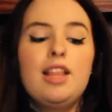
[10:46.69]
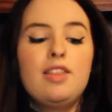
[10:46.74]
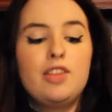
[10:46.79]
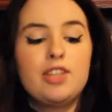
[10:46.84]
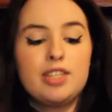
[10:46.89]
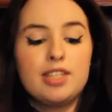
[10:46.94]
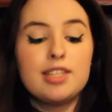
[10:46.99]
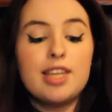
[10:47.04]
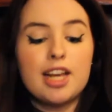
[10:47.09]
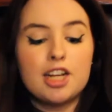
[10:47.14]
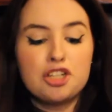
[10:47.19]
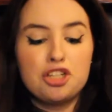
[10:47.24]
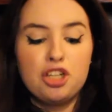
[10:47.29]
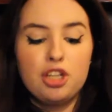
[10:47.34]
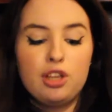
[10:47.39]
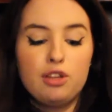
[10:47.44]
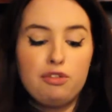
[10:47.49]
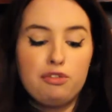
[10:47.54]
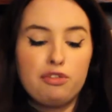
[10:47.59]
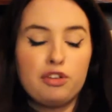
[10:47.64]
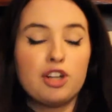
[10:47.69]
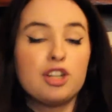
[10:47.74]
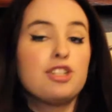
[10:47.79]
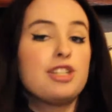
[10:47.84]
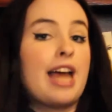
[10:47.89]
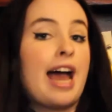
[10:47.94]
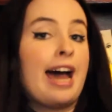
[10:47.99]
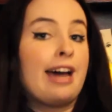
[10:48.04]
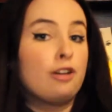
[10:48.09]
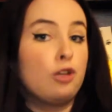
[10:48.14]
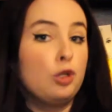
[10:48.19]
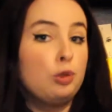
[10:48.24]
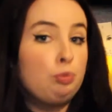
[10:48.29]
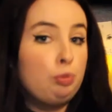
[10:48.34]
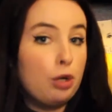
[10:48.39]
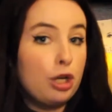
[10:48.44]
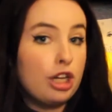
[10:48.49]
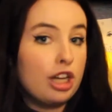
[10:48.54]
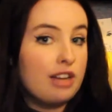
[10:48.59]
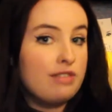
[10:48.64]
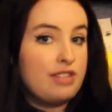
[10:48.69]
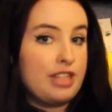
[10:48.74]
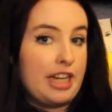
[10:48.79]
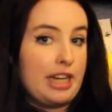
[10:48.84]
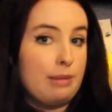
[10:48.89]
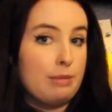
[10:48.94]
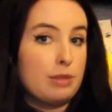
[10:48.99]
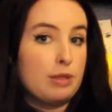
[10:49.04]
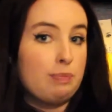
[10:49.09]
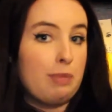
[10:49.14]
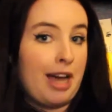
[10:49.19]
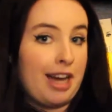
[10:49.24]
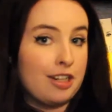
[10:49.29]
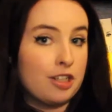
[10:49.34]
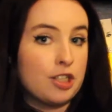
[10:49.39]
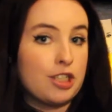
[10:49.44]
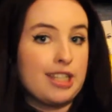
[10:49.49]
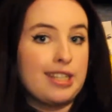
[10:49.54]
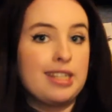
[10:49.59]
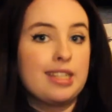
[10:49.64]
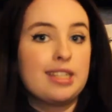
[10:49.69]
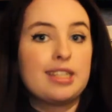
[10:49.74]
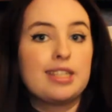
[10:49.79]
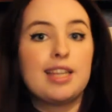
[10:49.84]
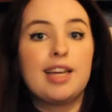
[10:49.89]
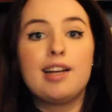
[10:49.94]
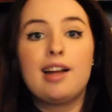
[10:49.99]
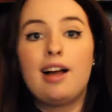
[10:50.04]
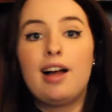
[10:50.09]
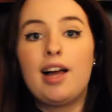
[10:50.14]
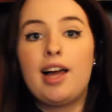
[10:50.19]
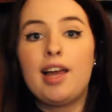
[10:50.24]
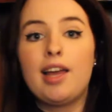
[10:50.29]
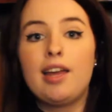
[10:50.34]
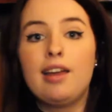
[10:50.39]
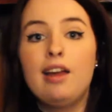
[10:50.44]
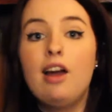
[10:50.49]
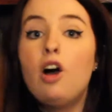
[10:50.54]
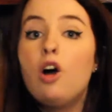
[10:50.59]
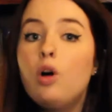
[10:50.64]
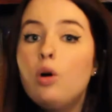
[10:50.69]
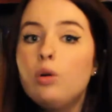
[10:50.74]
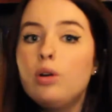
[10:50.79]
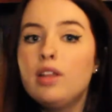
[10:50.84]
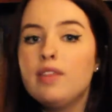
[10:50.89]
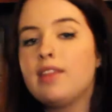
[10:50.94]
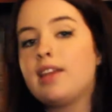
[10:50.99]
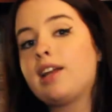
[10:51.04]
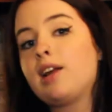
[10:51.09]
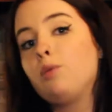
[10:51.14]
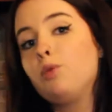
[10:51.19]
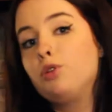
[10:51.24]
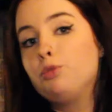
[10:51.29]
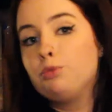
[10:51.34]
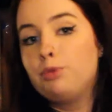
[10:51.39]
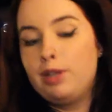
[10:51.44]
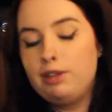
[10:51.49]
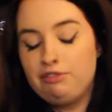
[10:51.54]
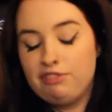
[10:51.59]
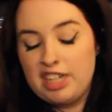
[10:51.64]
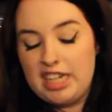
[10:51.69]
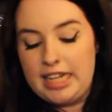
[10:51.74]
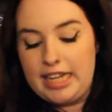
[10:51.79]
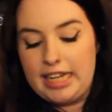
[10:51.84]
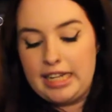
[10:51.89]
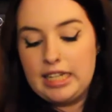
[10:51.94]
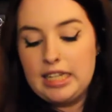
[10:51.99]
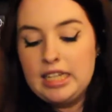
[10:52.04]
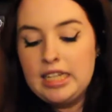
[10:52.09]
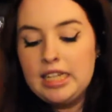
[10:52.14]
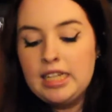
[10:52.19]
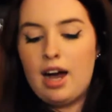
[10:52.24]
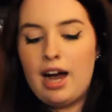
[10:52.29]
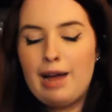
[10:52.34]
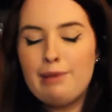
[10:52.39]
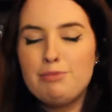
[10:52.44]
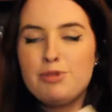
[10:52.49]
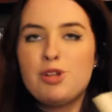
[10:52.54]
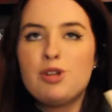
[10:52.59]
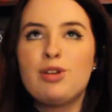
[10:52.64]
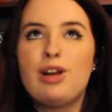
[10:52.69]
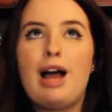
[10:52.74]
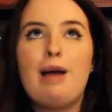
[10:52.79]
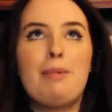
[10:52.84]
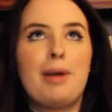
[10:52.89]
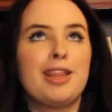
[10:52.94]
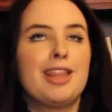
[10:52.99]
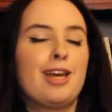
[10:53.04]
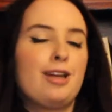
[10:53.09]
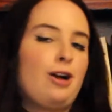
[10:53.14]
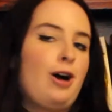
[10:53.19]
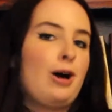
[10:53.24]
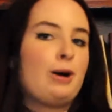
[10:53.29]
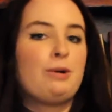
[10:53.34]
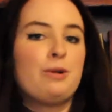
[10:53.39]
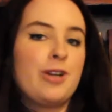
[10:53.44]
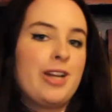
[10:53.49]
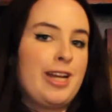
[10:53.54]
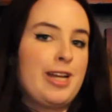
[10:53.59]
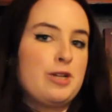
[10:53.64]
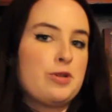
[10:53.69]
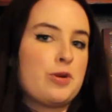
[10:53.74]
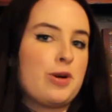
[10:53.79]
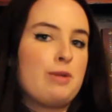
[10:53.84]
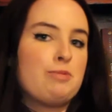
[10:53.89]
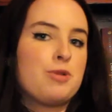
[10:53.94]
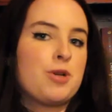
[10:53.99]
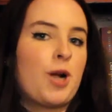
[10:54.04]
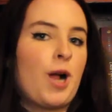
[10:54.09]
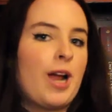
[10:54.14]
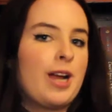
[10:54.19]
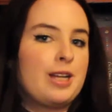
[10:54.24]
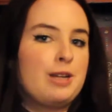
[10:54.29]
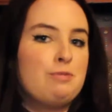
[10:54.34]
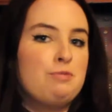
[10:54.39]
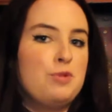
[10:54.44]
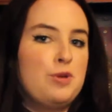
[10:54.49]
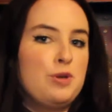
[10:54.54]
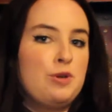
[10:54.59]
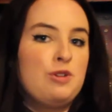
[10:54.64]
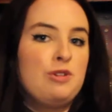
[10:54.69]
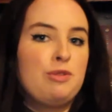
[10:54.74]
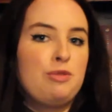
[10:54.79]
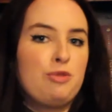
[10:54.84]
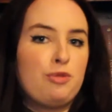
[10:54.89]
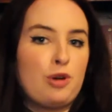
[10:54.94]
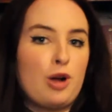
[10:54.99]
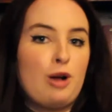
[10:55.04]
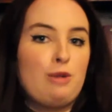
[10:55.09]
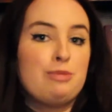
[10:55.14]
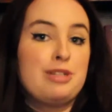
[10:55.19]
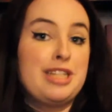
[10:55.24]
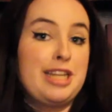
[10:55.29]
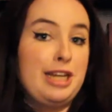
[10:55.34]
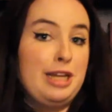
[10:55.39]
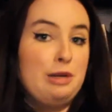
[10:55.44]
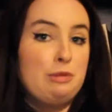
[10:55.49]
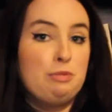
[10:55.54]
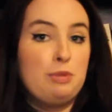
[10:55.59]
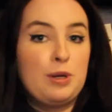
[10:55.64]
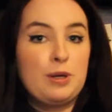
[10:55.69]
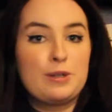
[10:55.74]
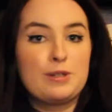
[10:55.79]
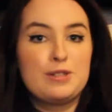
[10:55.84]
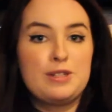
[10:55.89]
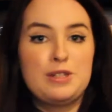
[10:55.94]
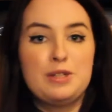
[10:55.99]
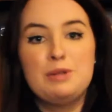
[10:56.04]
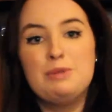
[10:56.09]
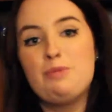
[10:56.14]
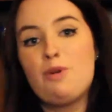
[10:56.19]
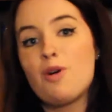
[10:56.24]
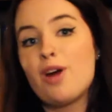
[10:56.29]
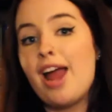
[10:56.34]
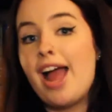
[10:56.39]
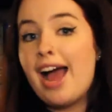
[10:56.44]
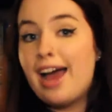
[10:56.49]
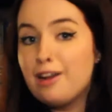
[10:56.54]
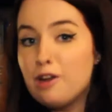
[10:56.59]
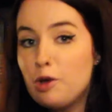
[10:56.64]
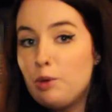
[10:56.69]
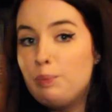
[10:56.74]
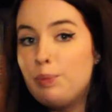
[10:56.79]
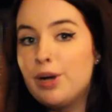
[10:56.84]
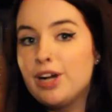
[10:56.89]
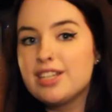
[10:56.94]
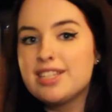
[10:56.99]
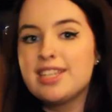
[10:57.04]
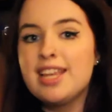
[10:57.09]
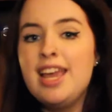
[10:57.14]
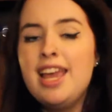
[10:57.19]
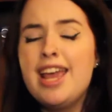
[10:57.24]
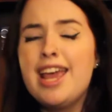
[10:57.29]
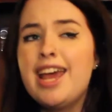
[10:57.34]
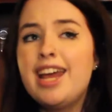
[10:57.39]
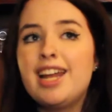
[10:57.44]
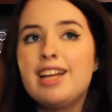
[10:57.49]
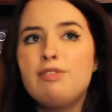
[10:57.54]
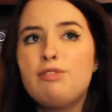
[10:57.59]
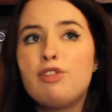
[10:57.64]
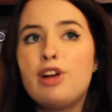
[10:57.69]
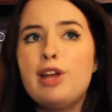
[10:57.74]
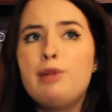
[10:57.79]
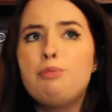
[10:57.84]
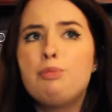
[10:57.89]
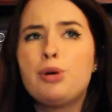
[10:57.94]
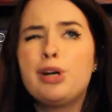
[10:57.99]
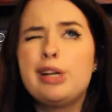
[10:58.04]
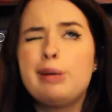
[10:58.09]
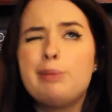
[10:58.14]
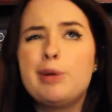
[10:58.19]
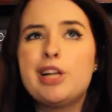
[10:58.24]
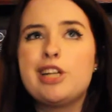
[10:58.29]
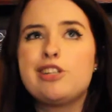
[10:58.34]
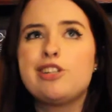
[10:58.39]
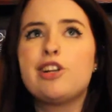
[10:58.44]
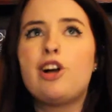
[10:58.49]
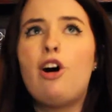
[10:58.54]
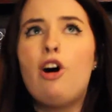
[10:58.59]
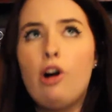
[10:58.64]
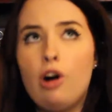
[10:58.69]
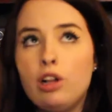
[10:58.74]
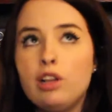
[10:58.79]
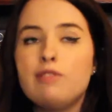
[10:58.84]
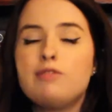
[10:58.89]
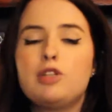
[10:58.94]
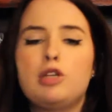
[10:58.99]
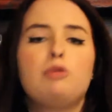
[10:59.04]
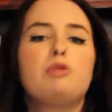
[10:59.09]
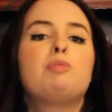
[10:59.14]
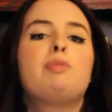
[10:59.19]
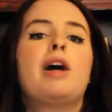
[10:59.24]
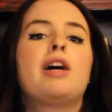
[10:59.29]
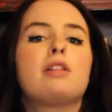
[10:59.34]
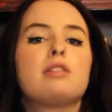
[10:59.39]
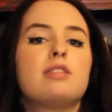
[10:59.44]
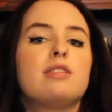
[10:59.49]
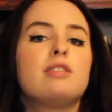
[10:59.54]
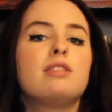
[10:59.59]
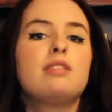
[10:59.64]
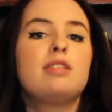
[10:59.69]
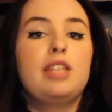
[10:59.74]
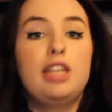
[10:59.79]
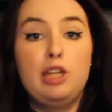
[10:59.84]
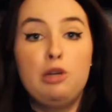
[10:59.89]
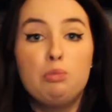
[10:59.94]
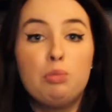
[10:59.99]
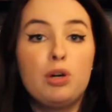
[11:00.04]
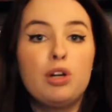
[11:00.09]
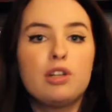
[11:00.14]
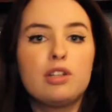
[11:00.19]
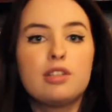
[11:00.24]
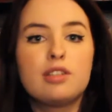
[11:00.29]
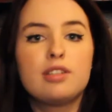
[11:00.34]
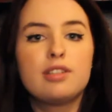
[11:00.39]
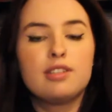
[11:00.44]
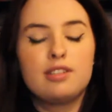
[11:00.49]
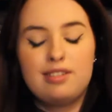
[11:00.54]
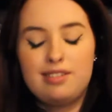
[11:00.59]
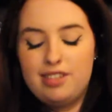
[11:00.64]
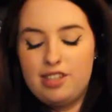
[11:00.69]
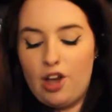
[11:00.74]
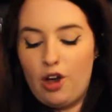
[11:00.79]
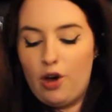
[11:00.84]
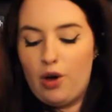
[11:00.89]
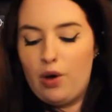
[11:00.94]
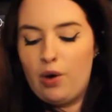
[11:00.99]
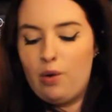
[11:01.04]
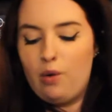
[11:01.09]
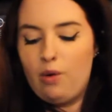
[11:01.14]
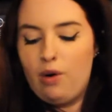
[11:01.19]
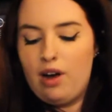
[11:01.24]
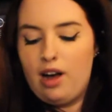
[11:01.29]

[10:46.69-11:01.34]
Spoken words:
This is actually the first adult book of James Patterson's that I own and that I will be reading. I'm at that awkward age where I'm trying to move from teen books to more adult books, and I've read pretty much all of James Patterson's teen books, so